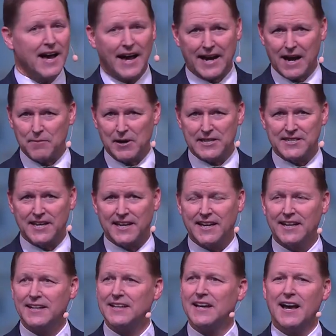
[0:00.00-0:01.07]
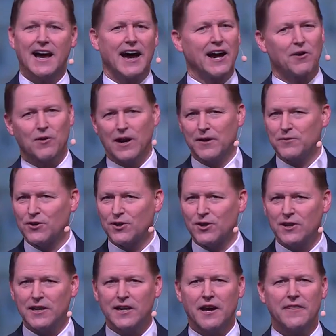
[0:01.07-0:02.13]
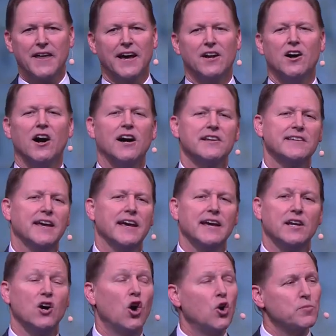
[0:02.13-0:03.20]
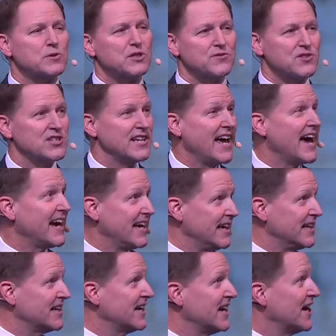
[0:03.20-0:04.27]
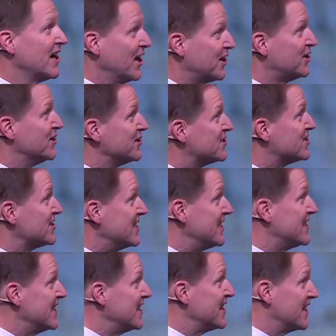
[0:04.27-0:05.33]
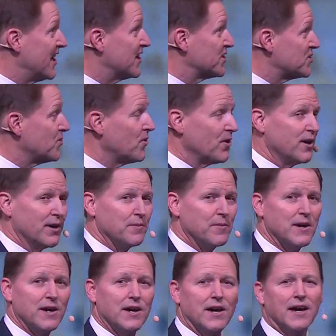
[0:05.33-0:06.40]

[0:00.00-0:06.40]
I got my ticket, I arrived early on that hot day in hopes of snagging a good seat in the auditorium